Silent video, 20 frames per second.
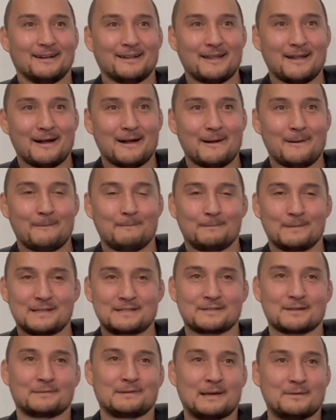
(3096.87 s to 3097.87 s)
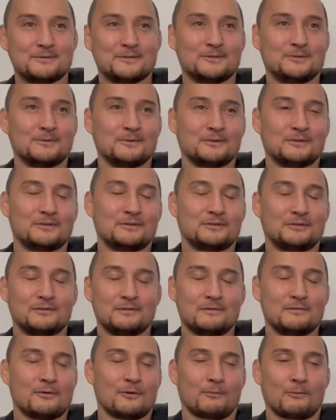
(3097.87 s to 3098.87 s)
Yeah. And sometimes you do it
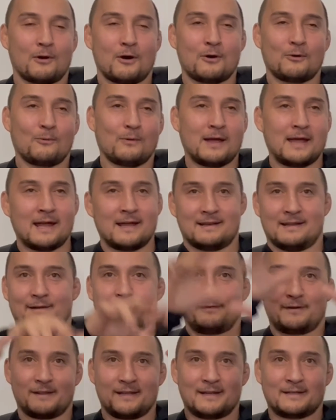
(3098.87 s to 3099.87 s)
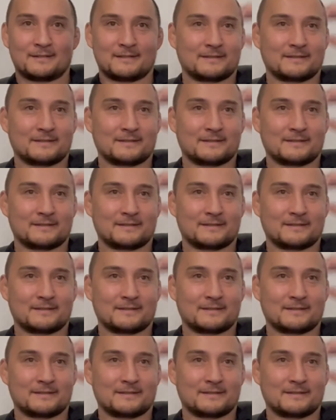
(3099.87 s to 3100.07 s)
the wrong way and everything